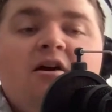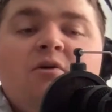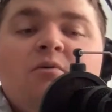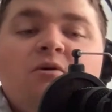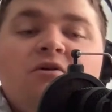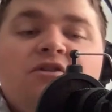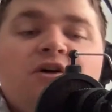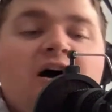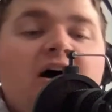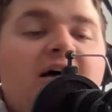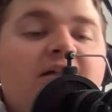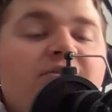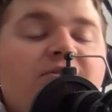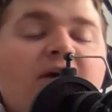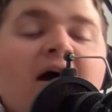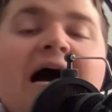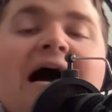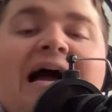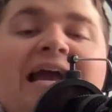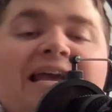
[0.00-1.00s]
with other
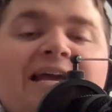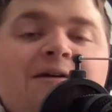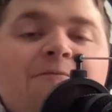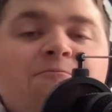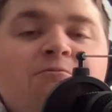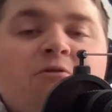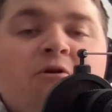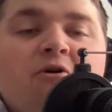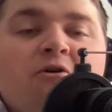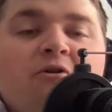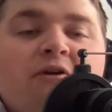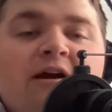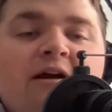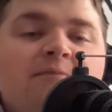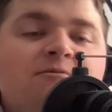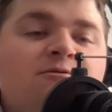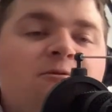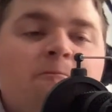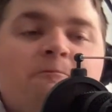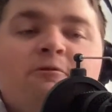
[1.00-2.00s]
high-end
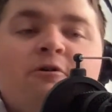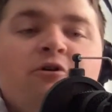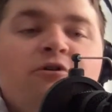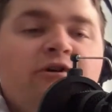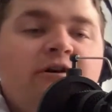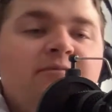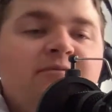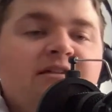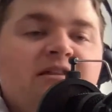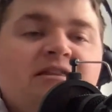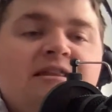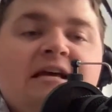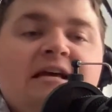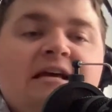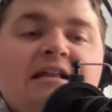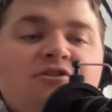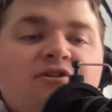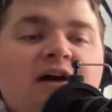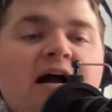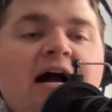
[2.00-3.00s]
programs or programs that
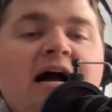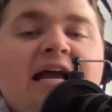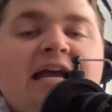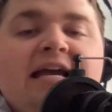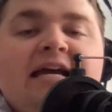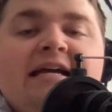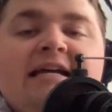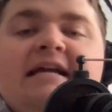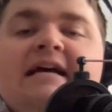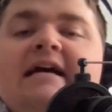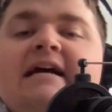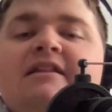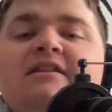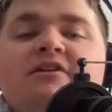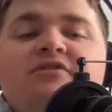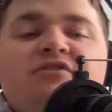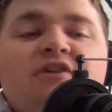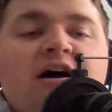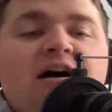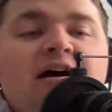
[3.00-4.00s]
think they're high-end
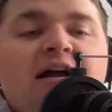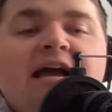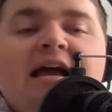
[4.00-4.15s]
that thought,